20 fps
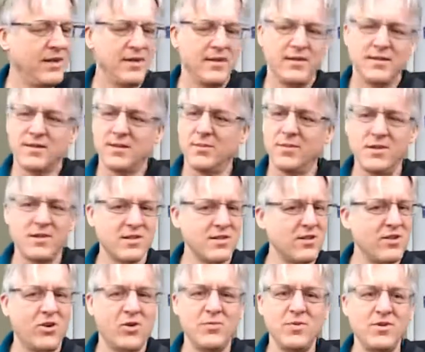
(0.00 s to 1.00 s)
Somebody doesn't
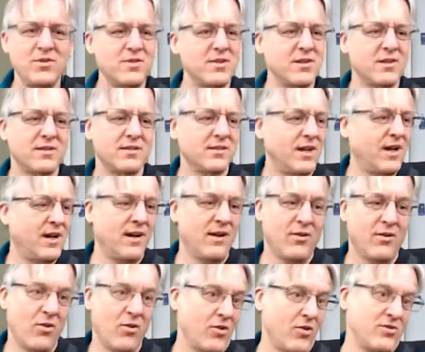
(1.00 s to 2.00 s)
know music,
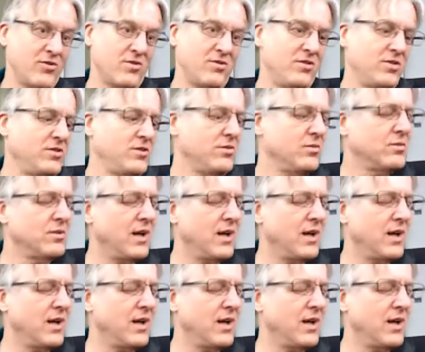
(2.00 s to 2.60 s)
or those who do.